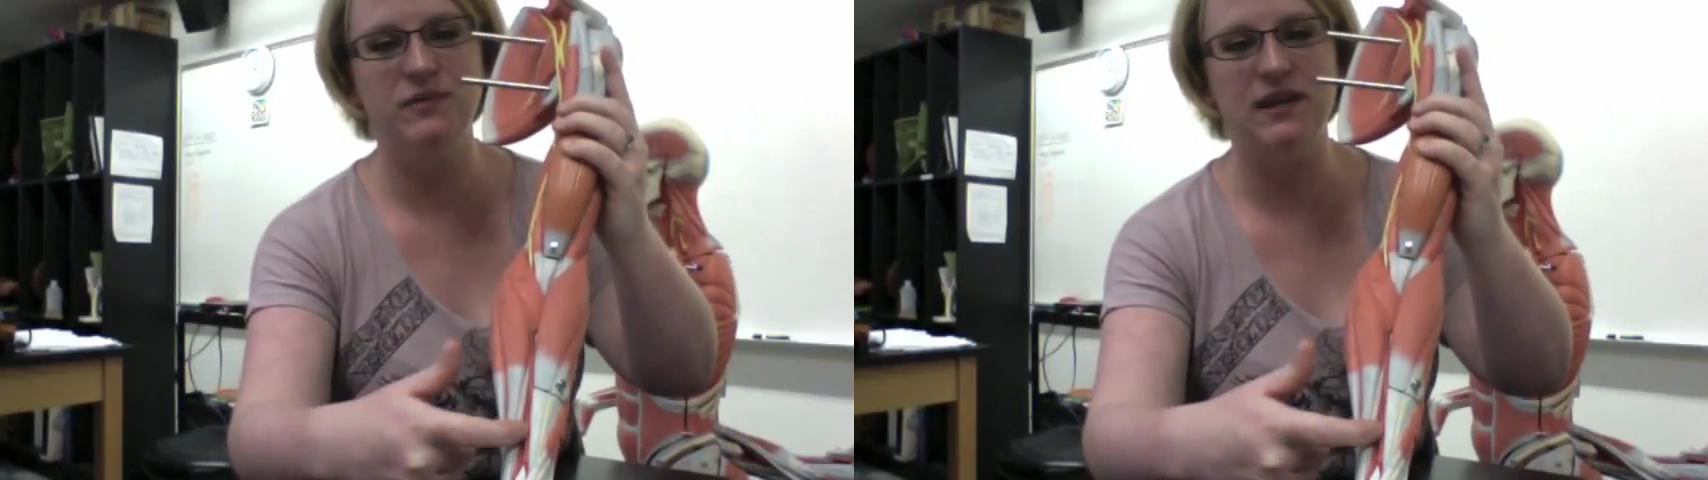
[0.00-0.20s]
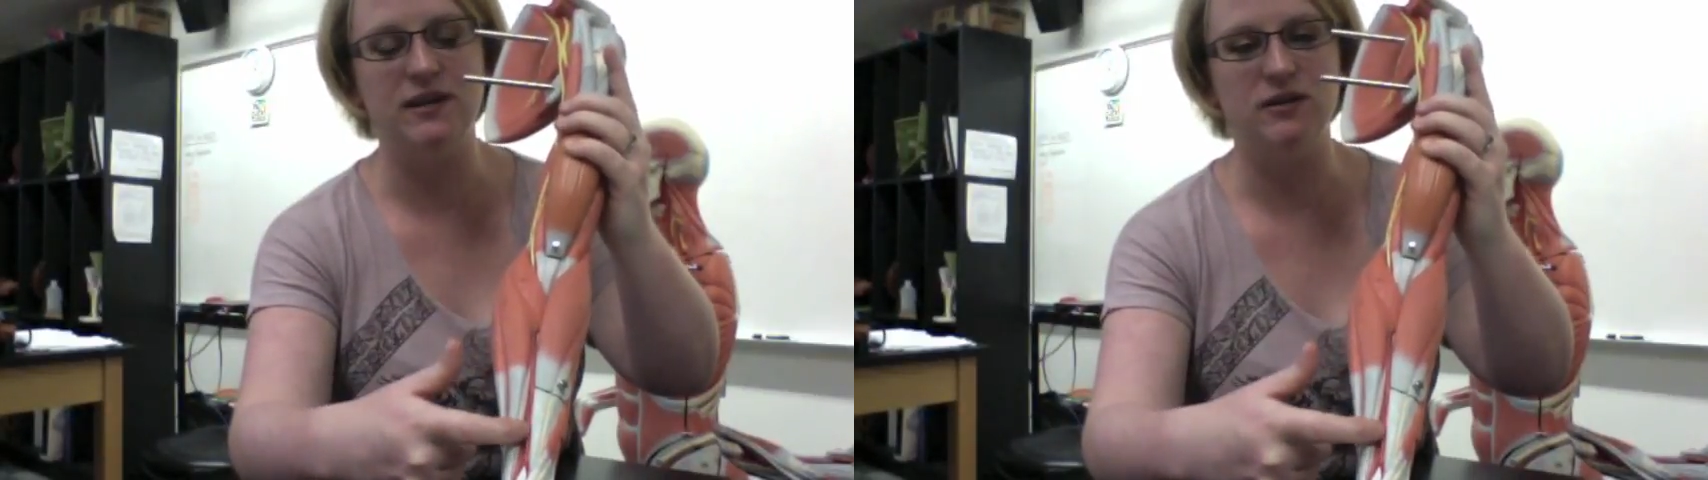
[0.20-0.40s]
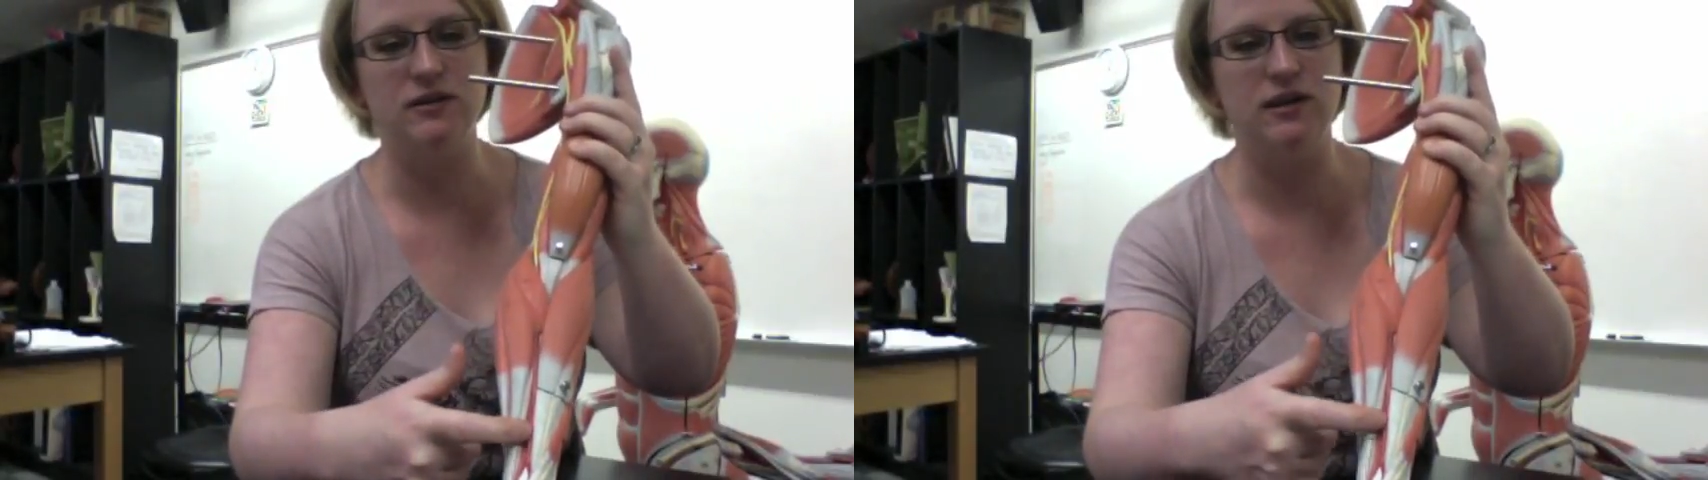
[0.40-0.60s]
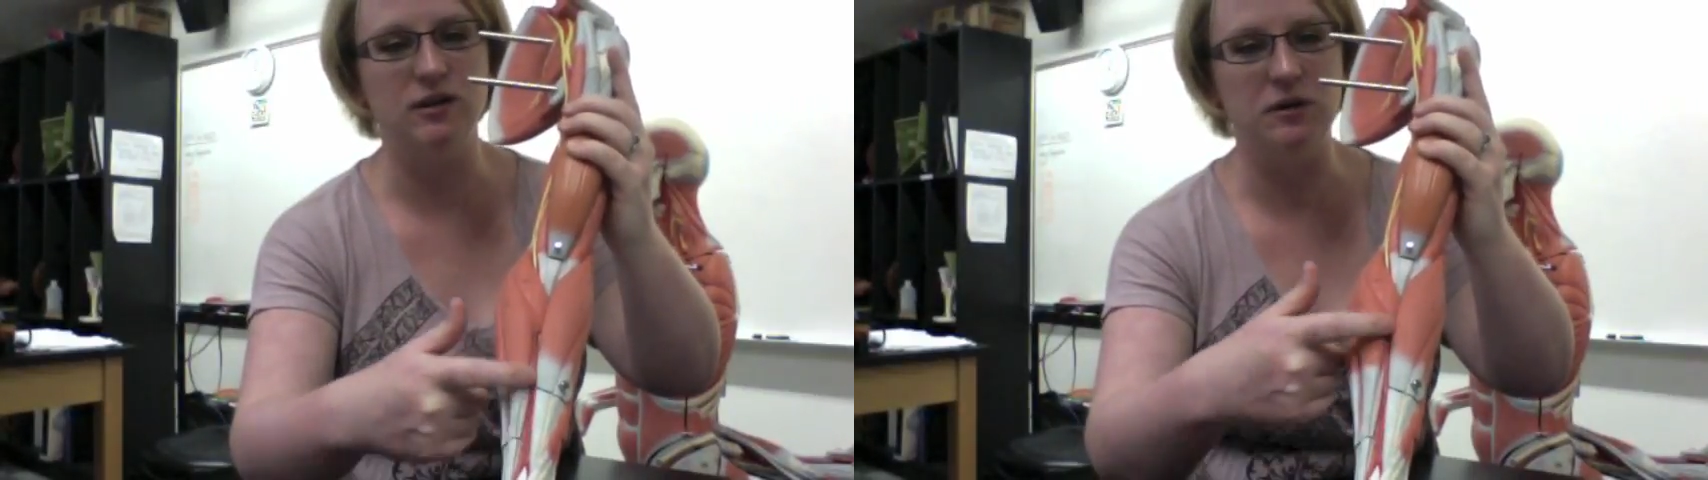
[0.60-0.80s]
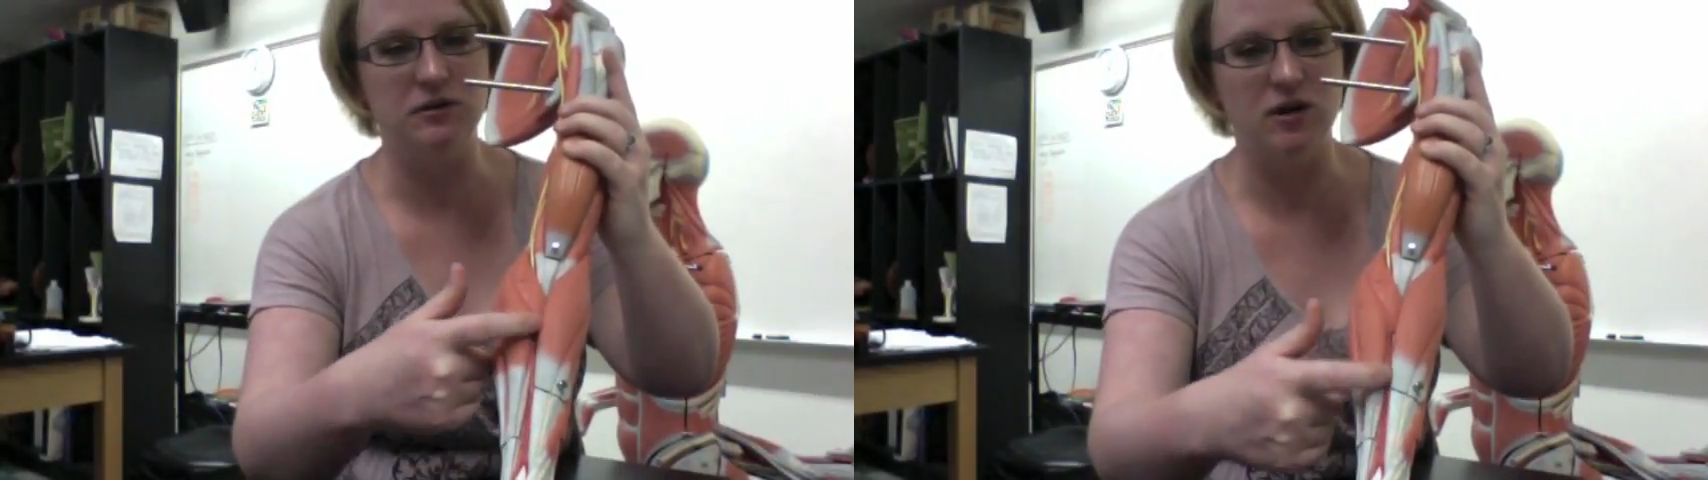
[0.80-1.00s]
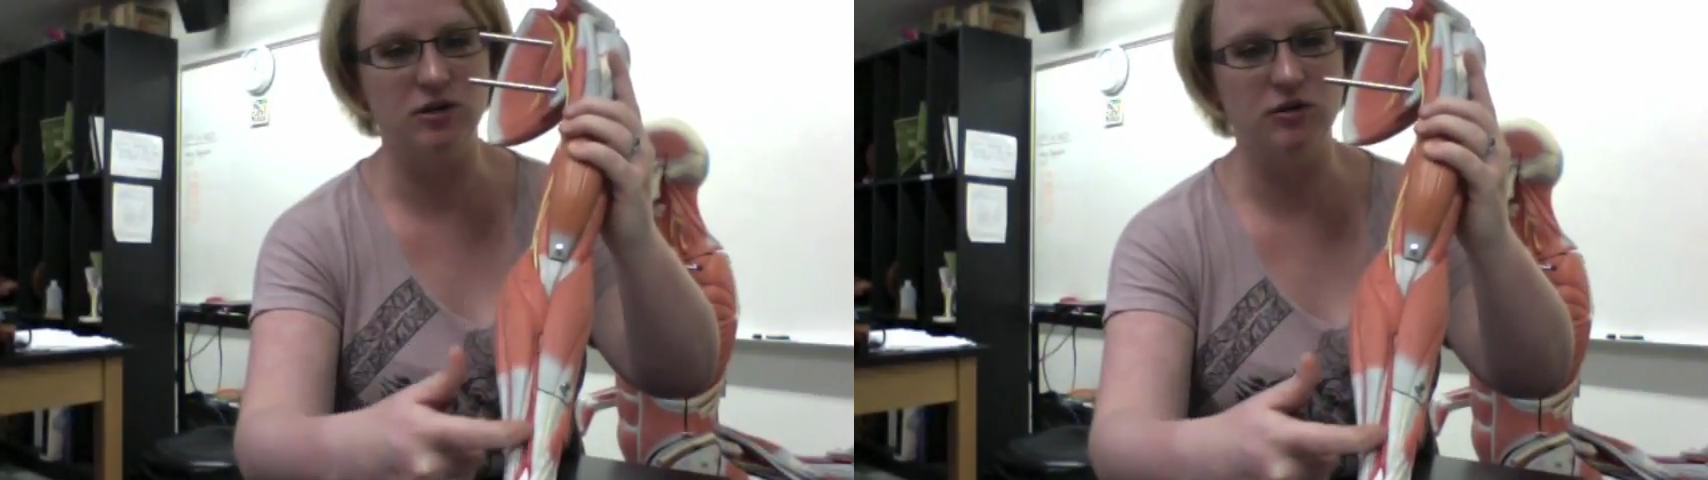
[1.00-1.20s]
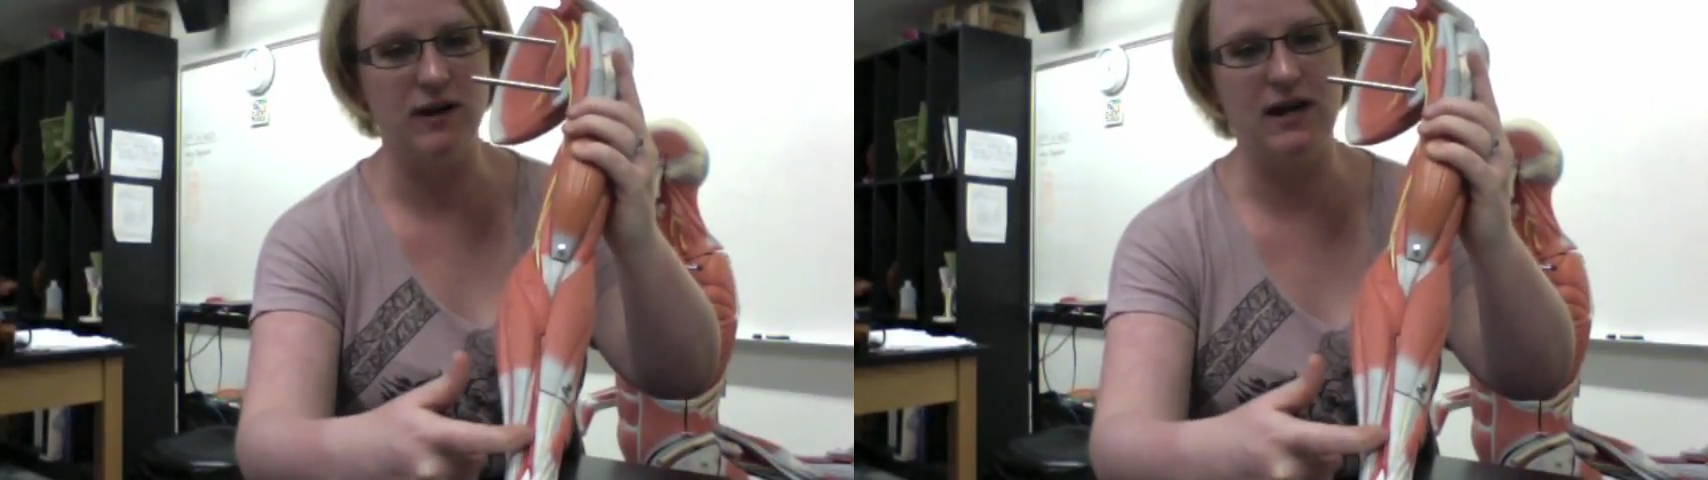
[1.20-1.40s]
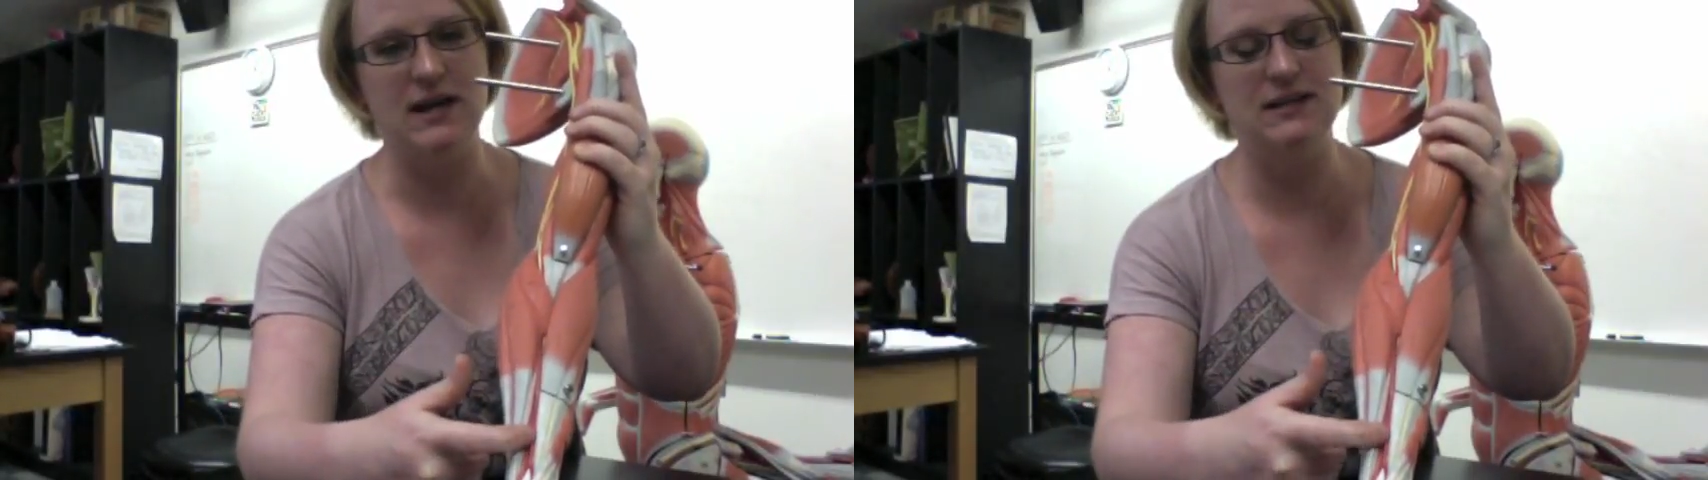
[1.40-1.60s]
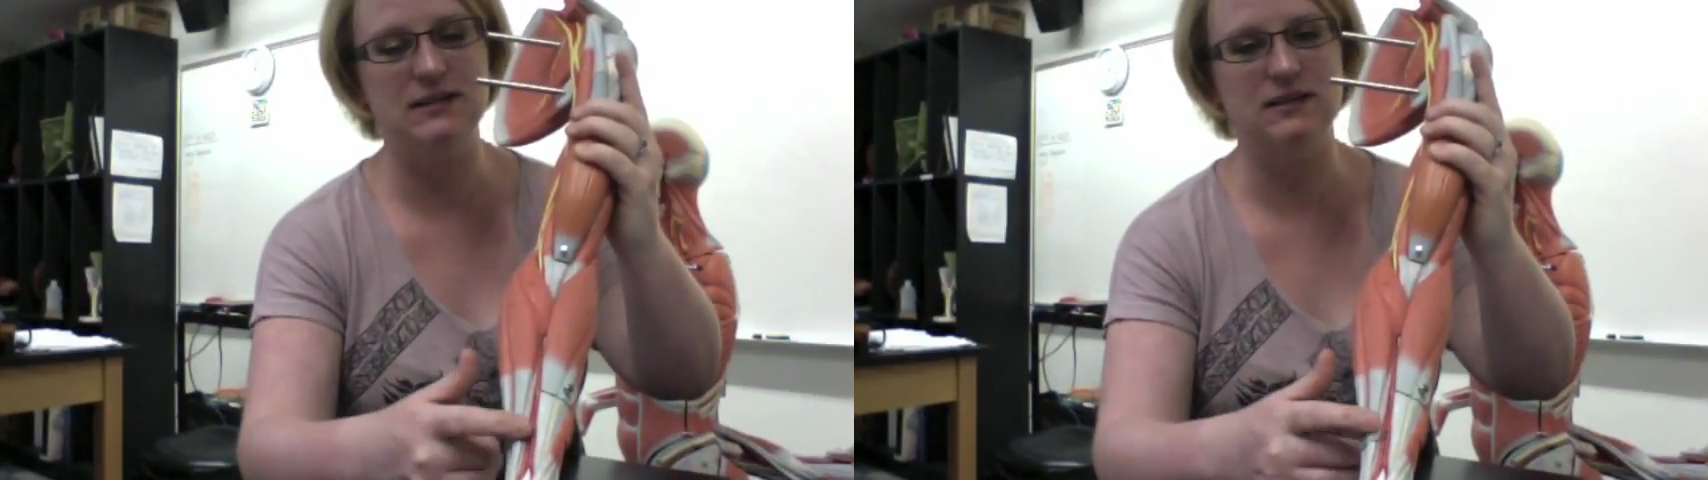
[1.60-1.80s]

that are along your radius,